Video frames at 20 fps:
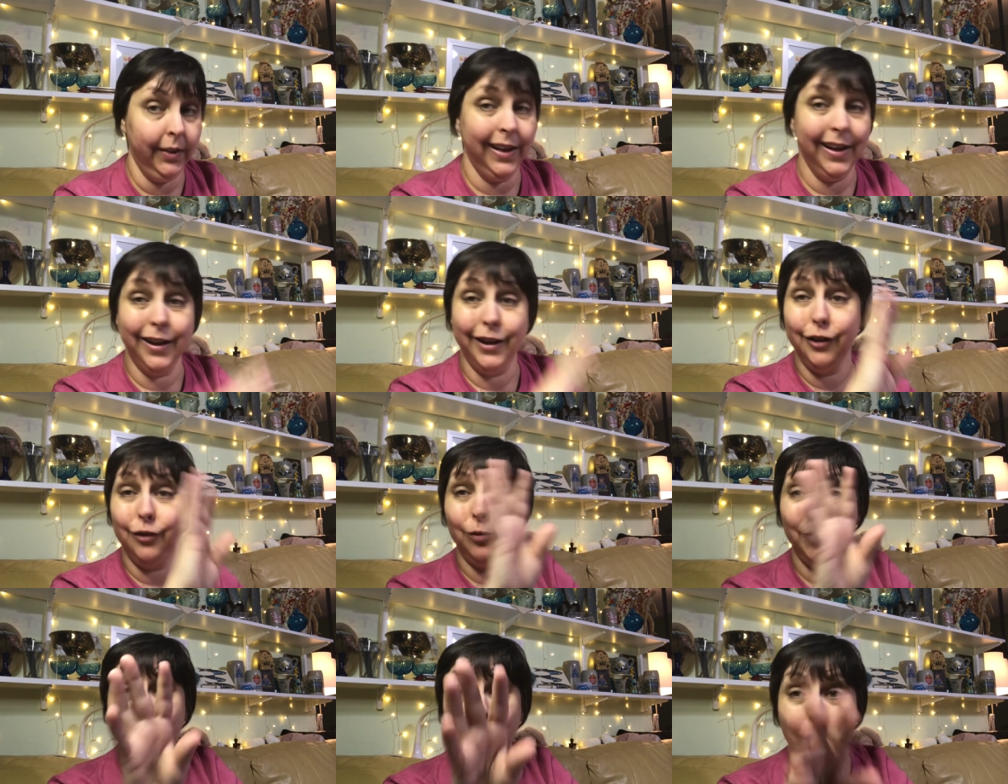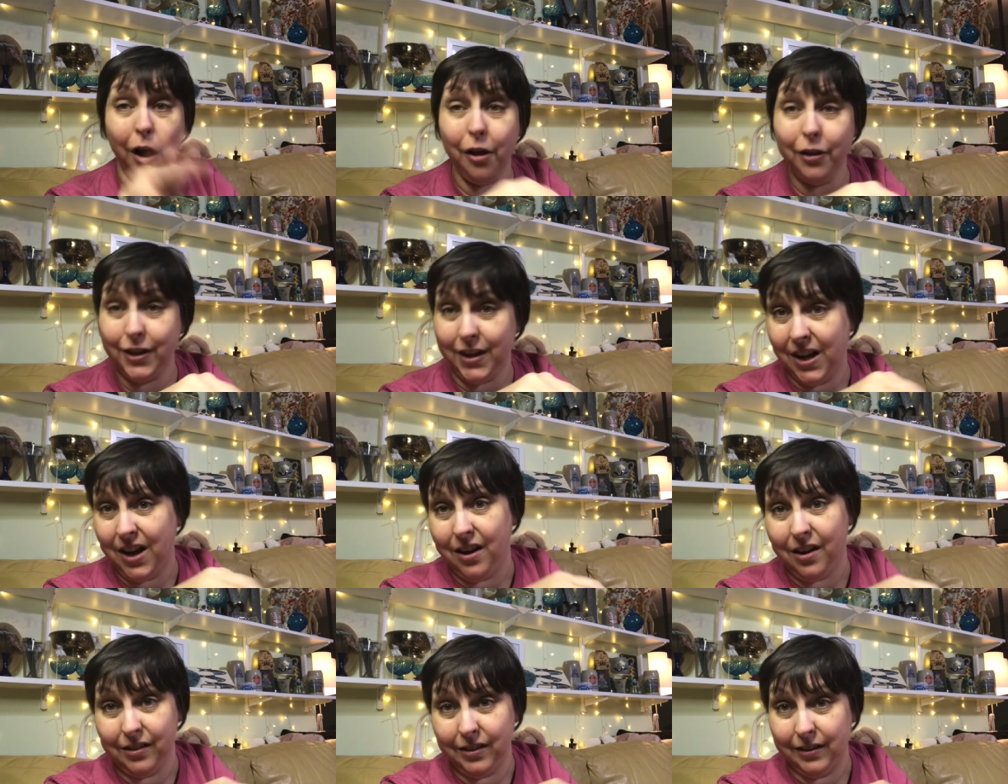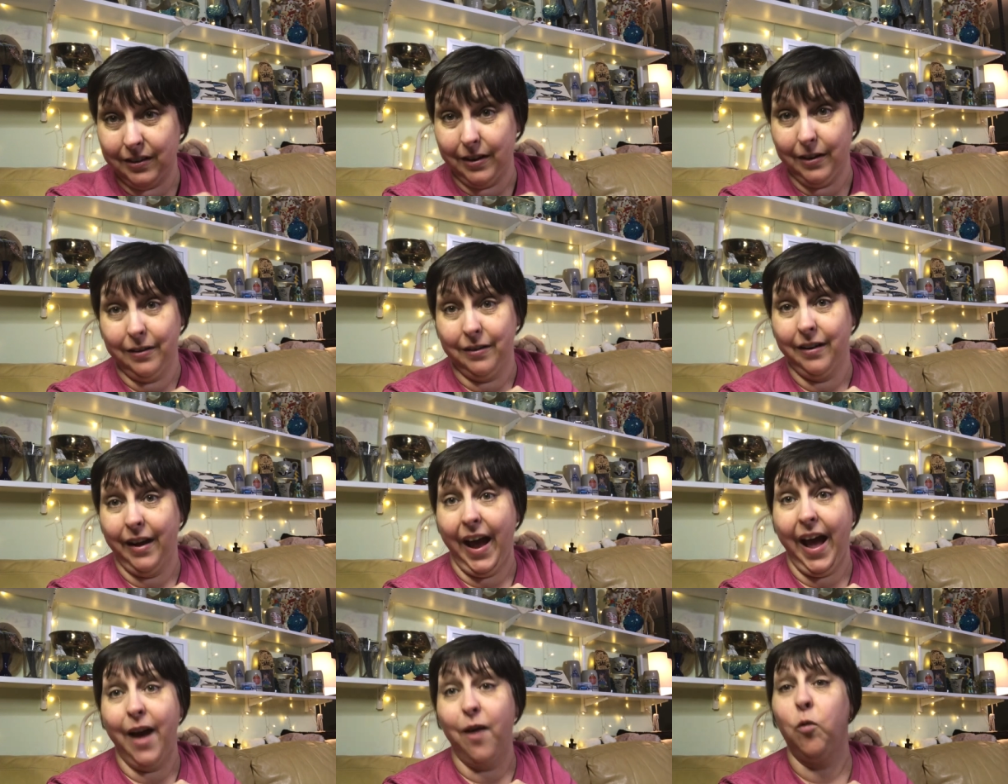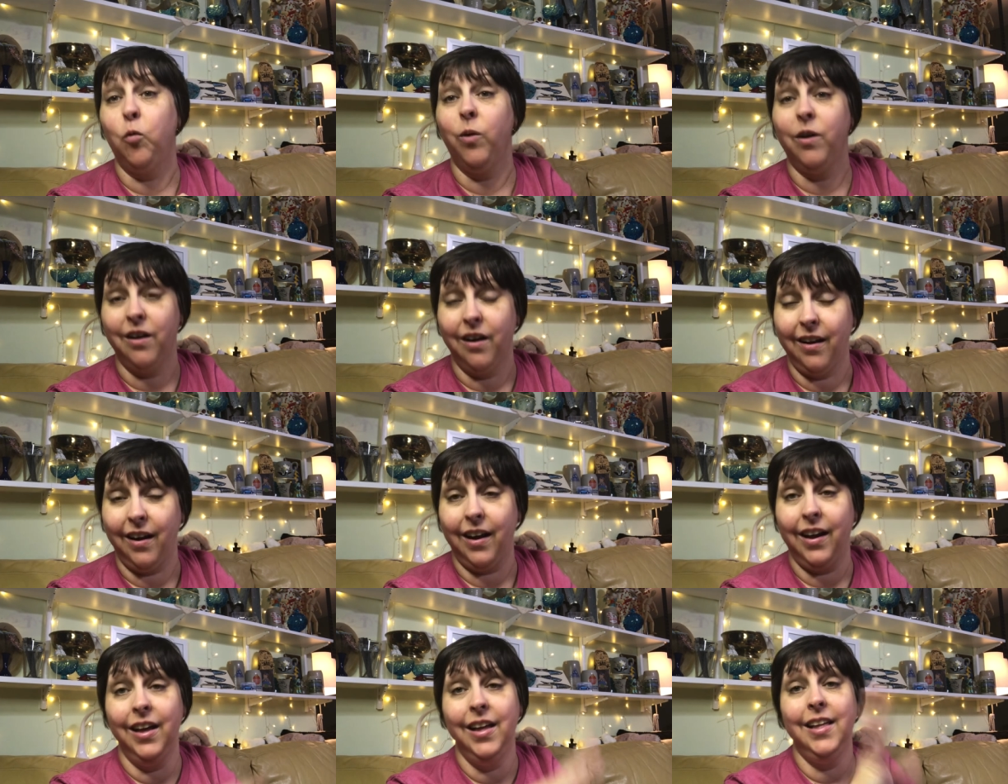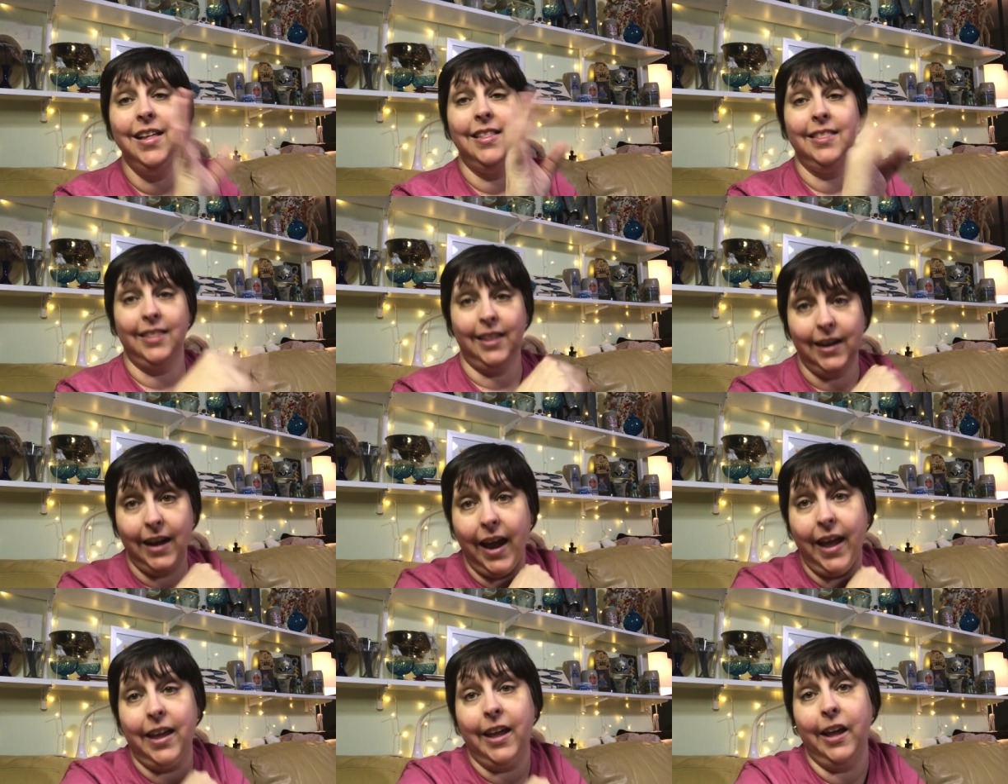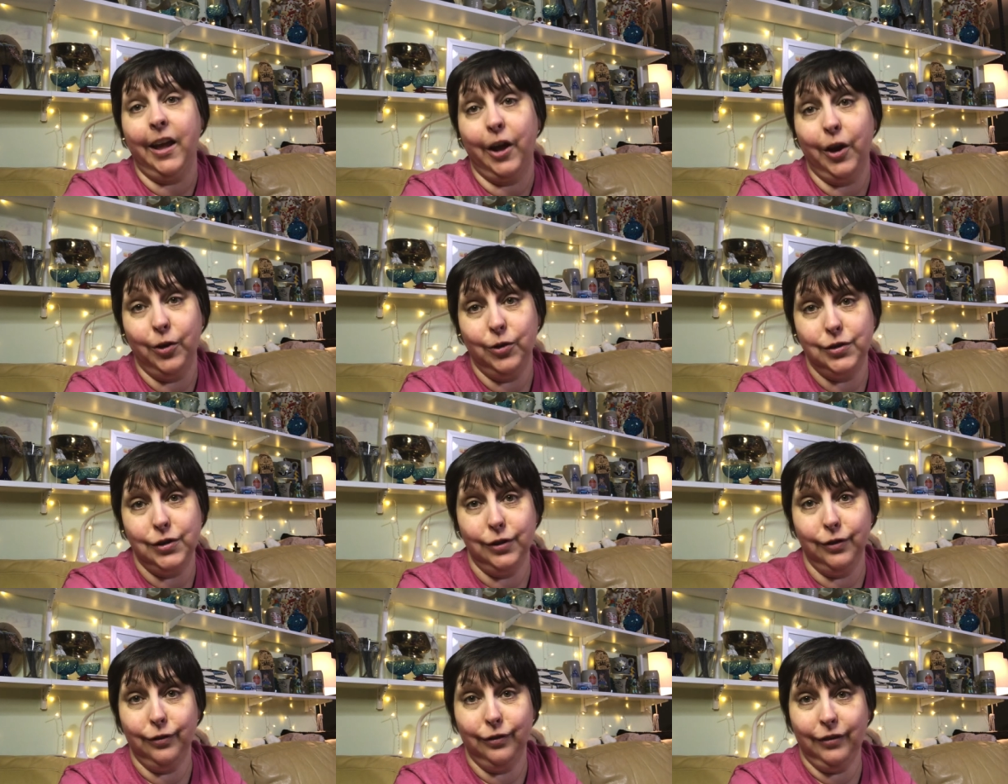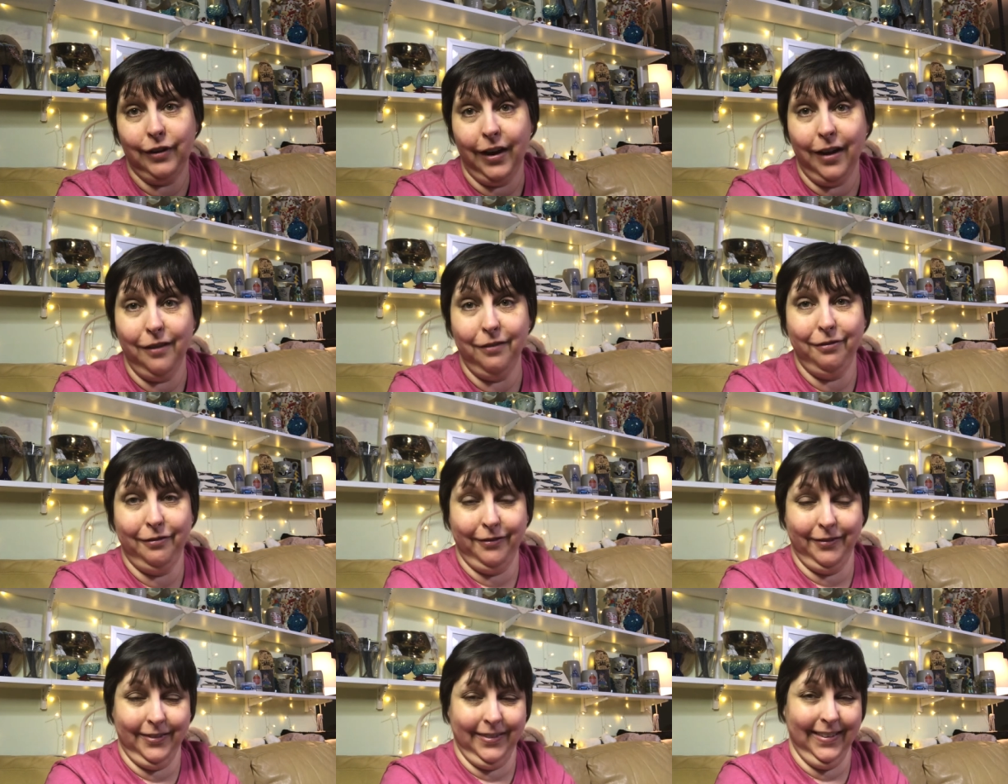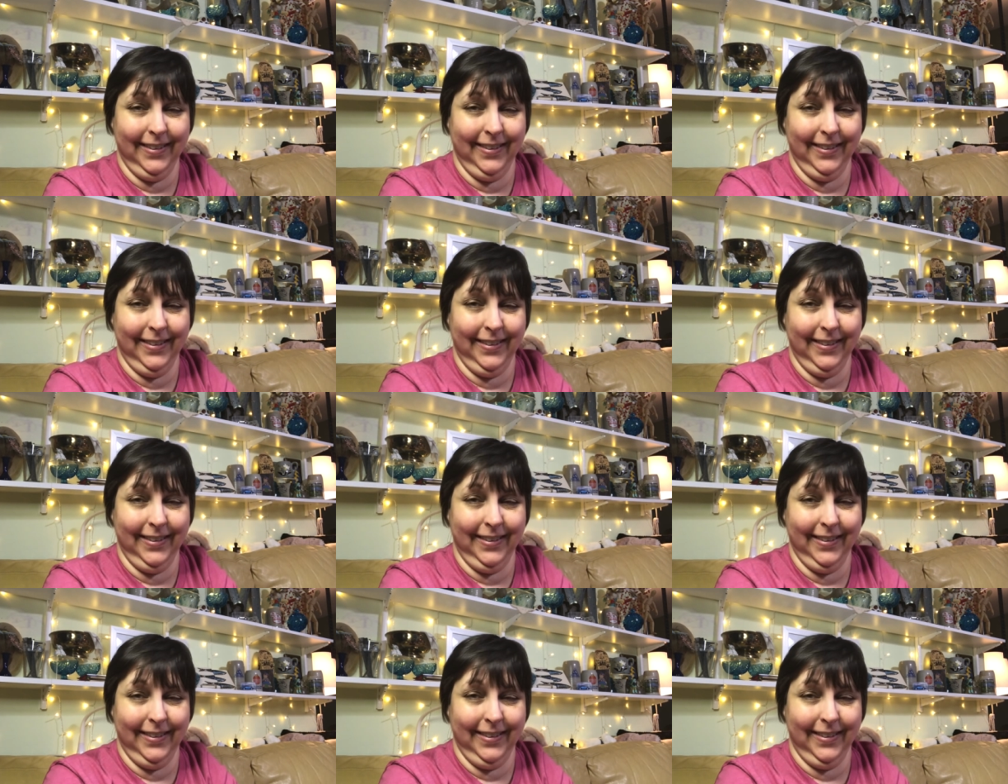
because when all y'all are at work, then I can go do stuff.